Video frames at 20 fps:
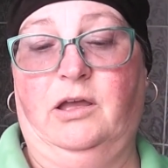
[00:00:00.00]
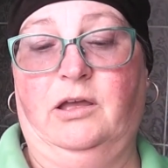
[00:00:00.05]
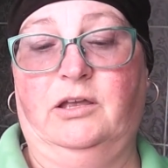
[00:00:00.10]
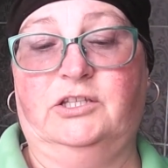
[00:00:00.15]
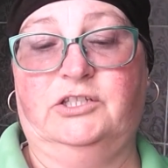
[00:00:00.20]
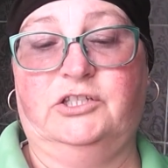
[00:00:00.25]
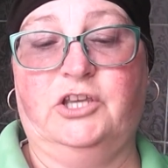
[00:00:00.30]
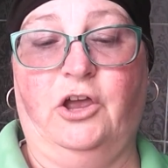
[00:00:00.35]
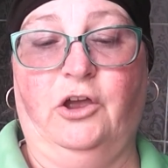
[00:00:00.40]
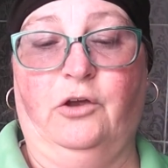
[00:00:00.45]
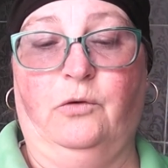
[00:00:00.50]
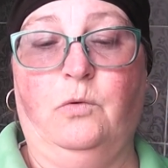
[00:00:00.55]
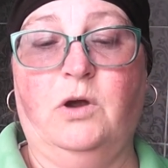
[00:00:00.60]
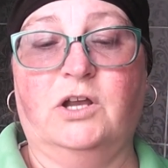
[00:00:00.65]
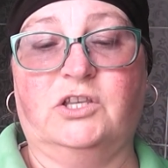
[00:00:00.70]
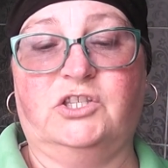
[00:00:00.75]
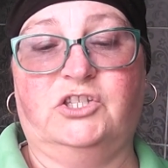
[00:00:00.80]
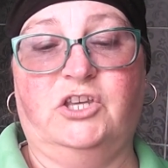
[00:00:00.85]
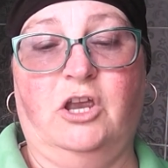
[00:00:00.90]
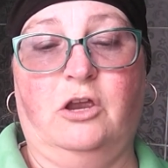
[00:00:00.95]
So
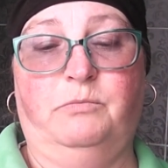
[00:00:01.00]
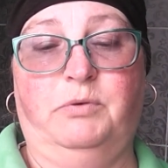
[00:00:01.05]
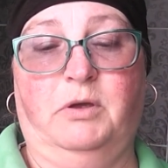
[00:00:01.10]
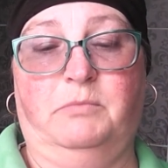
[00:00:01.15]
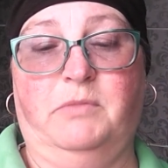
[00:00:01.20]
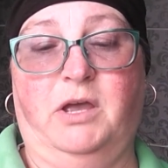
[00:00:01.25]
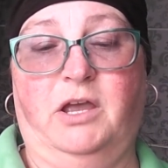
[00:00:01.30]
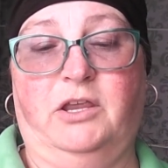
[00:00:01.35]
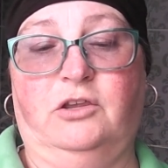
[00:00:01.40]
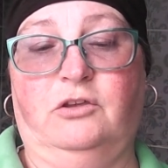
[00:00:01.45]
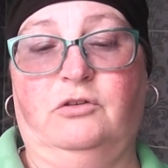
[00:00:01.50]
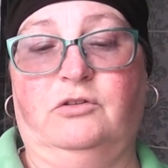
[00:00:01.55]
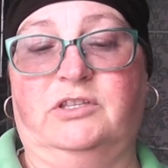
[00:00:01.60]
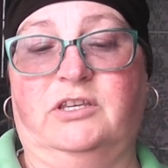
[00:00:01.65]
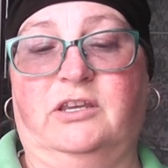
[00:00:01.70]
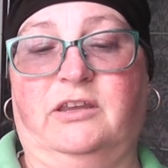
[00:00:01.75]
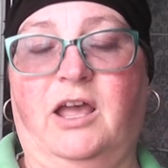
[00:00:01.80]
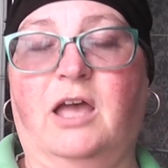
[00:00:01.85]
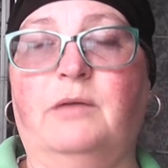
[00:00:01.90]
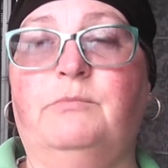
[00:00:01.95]
what soap am I
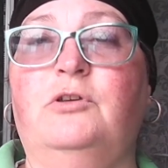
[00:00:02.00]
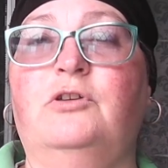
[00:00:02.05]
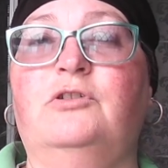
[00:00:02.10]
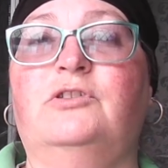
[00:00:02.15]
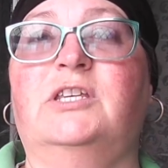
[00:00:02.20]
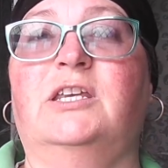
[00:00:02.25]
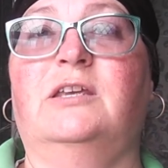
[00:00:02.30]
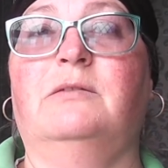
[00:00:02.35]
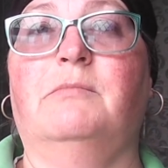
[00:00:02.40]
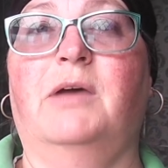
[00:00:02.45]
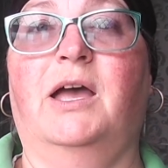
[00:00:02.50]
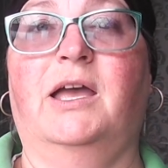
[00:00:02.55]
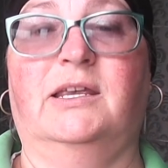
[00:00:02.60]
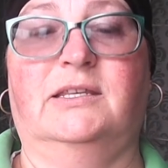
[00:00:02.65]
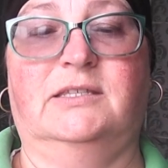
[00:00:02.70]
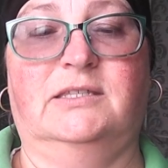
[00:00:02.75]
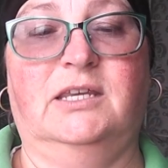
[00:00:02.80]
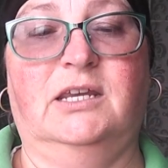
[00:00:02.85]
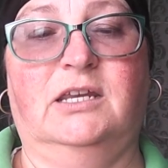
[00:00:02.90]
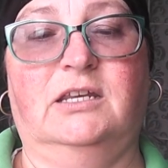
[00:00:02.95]
using? I'm using my
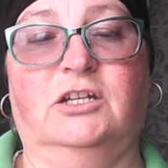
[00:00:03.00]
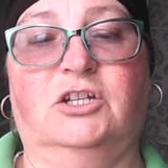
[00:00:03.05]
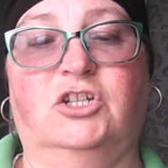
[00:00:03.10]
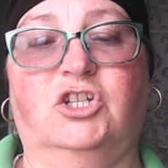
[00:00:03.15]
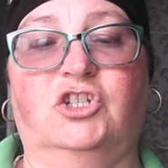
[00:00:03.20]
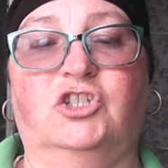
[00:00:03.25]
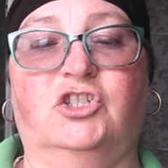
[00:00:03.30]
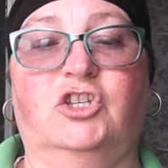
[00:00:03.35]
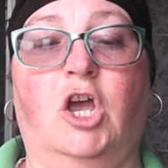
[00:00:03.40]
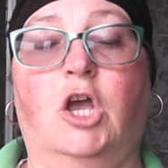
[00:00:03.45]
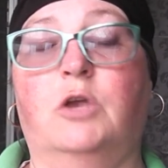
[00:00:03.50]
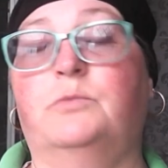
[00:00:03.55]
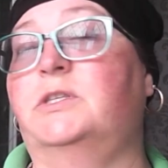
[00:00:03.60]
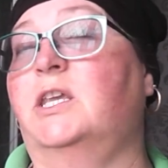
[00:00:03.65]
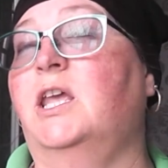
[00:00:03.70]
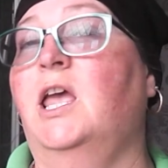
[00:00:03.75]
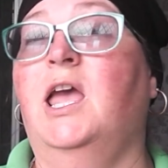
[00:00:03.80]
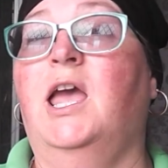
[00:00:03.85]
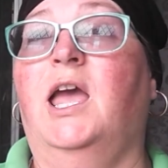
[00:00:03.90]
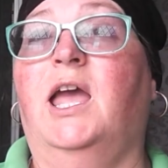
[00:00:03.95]
signature
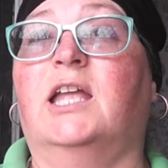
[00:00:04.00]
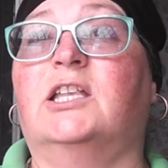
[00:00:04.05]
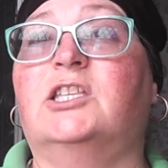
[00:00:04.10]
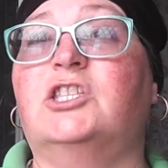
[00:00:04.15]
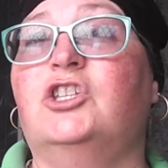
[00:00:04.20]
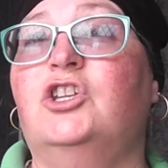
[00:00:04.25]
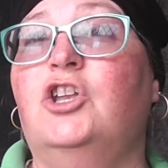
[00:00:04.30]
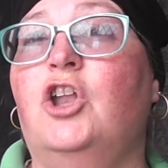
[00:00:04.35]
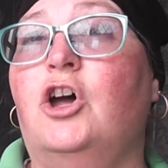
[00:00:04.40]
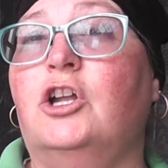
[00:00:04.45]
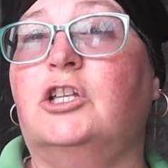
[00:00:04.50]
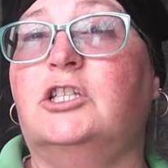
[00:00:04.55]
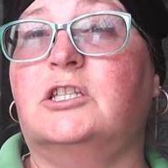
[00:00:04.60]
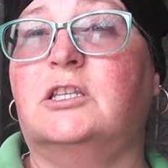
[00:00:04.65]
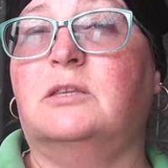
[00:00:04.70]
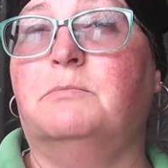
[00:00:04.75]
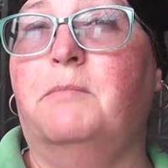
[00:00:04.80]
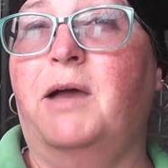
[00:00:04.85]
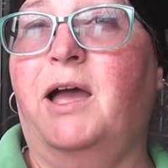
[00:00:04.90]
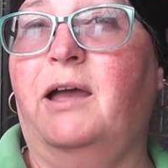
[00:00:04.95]
soaps. It's
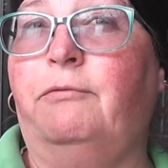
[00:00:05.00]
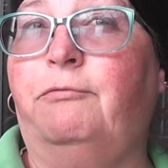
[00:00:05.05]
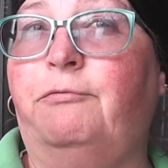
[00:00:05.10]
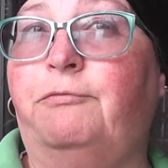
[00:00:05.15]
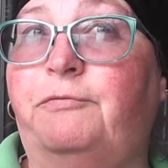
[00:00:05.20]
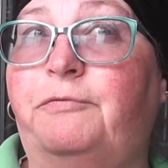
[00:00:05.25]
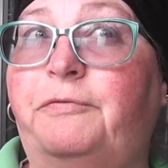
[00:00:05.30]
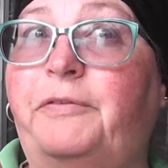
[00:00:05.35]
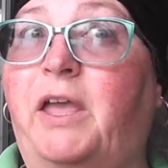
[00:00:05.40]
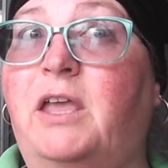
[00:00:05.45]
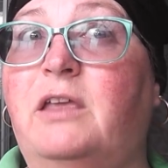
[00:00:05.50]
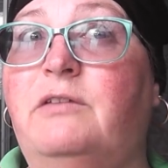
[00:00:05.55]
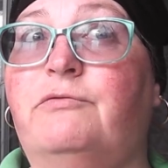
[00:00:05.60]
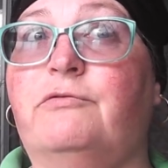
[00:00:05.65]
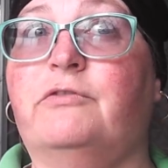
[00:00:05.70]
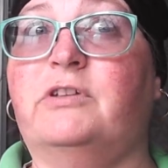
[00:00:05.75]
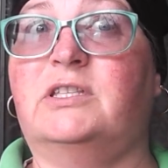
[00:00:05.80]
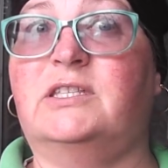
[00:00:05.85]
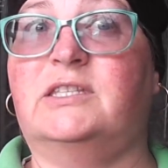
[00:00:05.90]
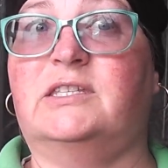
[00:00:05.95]
not my
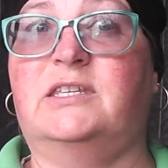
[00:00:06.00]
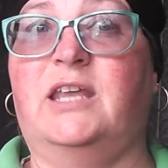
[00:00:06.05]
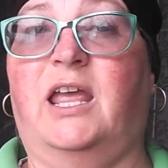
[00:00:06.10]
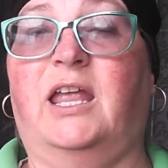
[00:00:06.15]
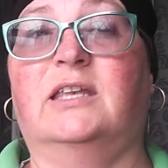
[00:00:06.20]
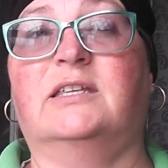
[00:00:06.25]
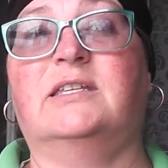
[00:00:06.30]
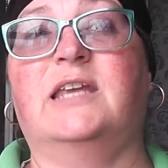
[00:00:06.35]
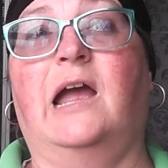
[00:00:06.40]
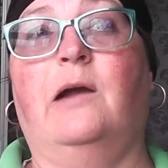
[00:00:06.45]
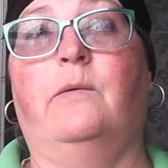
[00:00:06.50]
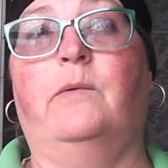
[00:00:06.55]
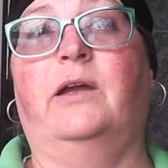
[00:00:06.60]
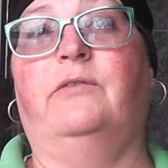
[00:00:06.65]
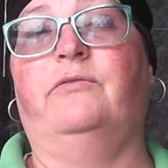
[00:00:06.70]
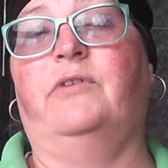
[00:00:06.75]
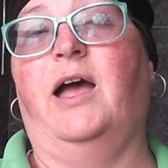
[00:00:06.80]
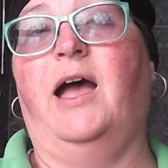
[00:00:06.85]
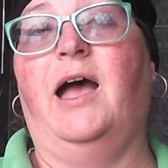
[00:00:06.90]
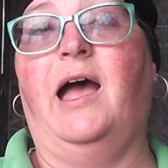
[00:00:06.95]
favorite scent,
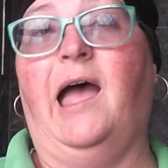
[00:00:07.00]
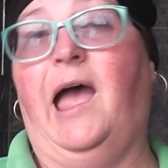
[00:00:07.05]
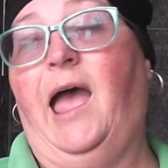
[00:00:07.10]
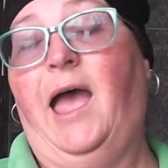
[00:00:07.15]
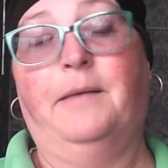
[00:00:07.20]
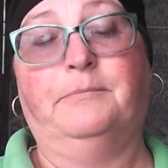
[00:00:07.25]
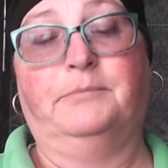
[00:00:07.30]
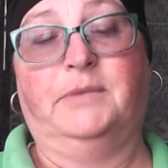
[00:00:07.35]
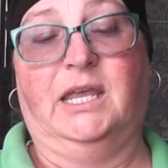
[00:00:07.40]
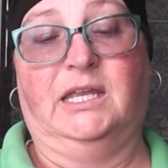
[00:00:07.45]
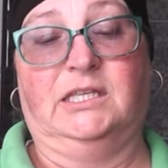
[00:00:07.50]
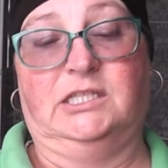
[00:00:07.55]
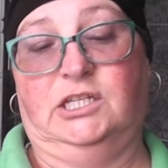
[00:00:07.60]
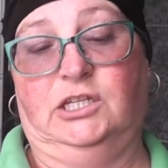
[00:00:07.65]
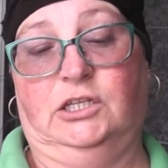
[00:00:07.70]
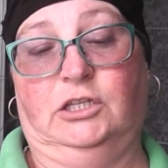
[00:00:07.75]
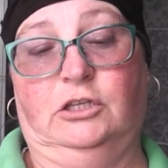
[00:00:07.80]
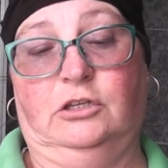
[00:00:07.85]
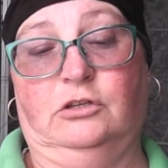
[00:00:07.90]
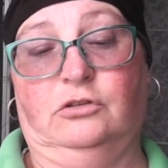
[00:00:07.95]
however, I am
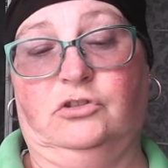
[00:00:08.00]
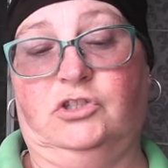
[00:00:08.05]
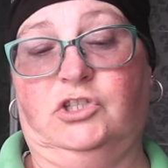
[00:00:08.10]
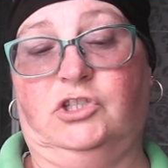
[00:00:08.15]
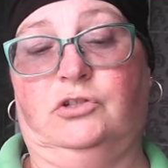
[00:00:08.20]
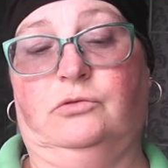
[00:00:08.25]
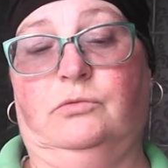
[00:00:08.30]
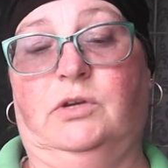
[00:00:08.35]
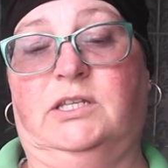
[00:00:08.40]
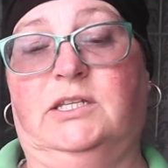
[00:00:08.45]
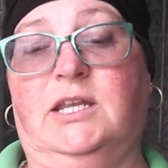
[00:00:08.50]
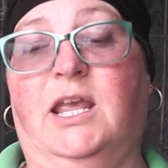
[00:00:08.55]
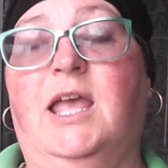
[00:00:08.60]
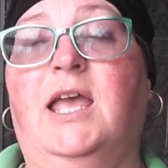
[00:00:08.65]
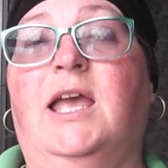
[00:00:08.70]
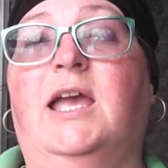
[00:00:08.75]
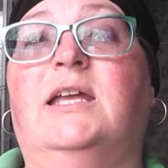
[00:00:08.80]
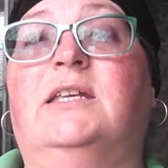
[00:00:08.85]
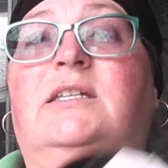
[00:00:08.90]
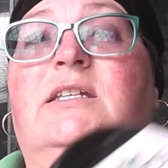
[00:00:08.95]
getting used to it.
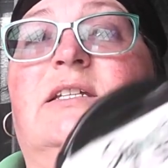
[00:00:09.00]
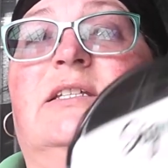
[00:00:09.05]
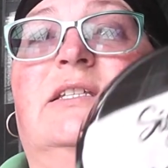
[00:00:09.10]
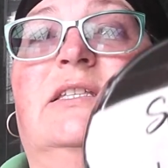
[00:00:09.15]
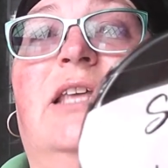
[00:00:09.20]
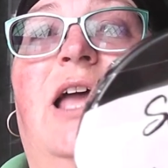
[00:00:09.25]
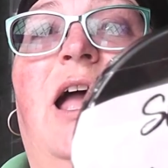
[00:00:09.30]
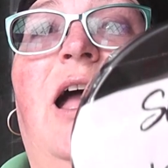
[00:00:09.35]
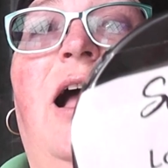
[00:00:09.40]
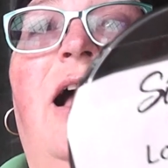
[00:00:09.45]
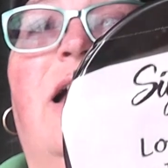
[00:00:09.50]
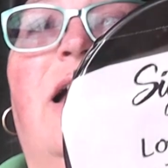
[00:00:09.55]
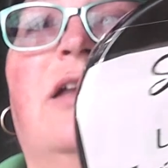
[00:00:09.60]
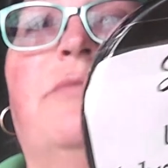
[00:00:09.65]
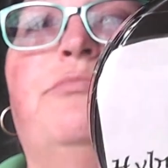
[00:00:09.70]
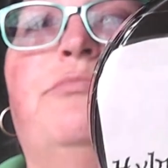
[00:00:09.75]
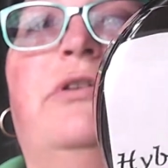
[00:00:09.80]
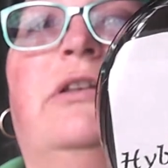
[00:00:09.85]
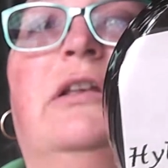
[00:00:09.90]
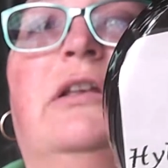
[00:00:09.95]
It is the
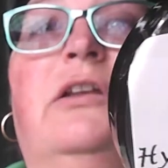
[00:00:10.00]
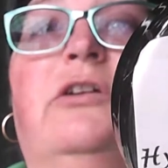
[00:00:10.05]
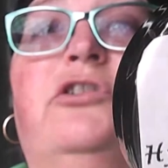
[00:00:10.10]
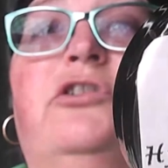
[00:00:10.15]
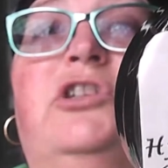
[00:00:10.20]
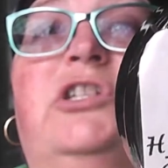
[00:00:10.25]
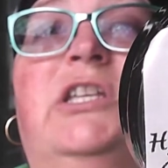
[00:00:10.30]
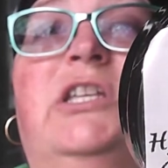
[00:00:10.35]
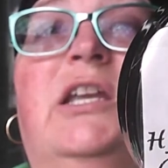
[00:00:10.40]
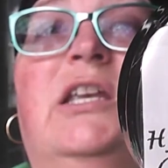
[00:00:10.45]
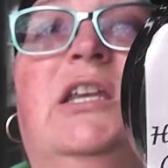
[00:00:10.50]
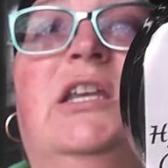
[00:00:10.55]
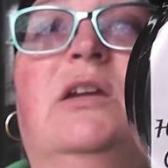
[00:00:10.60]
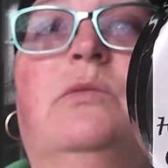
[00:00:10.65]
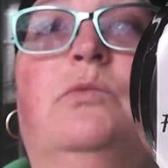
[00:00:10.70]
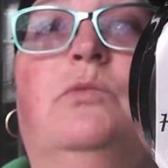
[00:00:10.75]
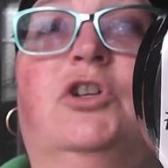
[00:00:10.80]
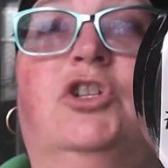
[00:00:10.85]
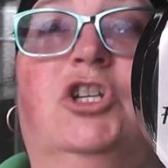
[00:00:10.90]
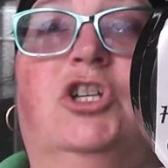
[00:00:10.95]
hybrid
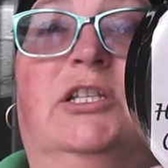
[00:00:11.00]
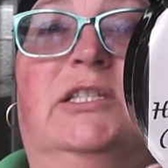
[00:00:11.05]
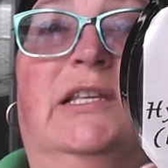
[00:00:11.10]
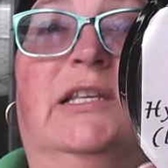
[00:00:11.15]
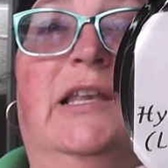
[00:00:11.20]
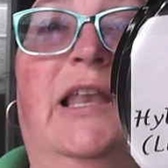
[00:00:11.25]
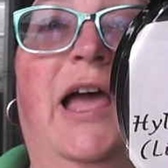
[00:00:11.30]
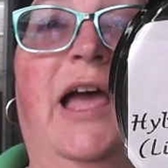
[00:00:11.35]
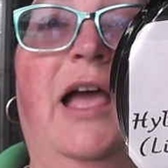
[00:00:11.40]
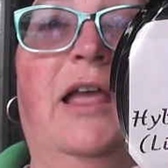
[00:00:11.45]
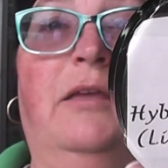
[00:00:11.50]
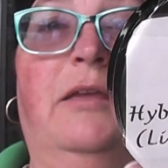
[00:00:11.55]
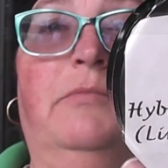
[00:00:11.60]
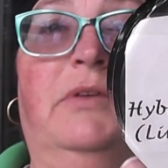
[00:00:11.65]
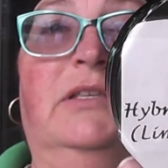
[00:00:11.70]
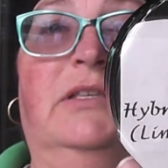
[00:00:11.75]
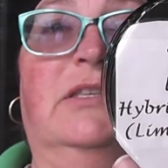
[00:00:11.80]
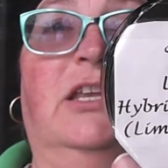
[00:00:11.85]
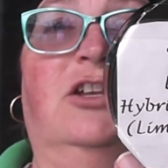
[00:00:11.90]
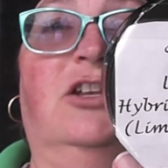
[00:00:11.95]
Londinuim, which is lime
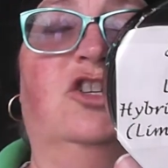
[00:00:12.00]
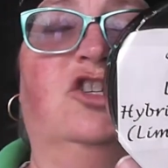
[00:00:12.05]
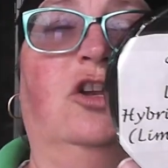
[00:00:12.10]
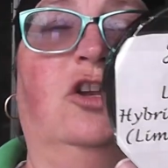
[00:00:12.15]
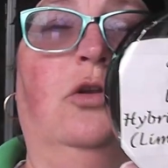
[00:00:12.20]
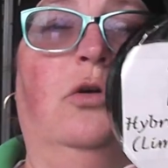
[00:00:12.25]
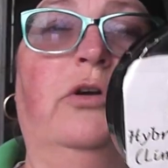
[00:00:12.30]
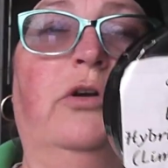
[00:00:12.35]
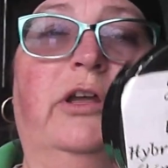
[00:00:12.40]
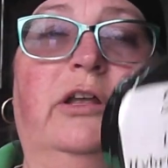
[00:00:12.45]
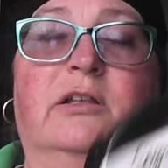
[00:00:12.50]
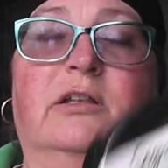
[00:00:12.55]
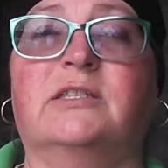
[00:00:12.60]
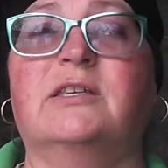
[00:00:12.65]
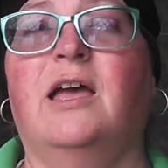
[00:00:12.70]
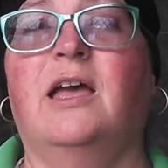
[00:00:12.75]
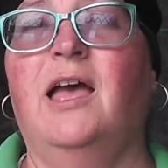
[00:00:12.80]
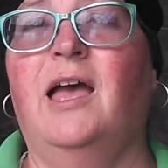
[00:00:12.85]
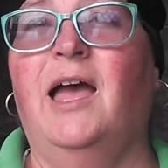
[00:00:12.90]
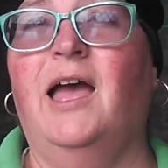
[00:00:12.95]
essential oils.